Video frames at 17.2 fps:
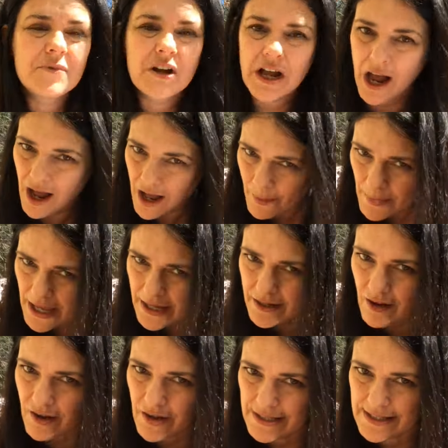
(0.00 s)

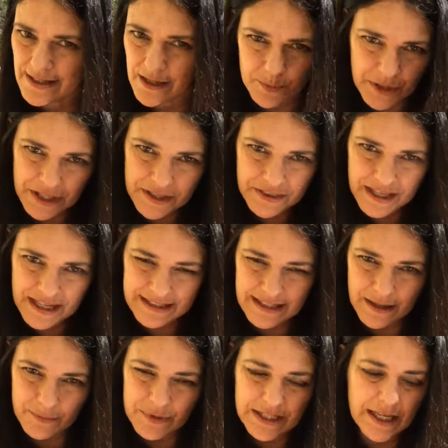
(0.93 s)
Comment on some of the
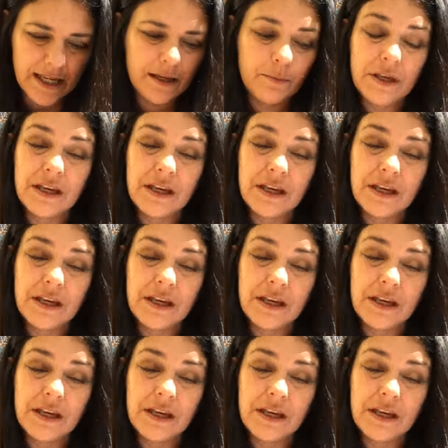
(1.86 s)
things I'm saying,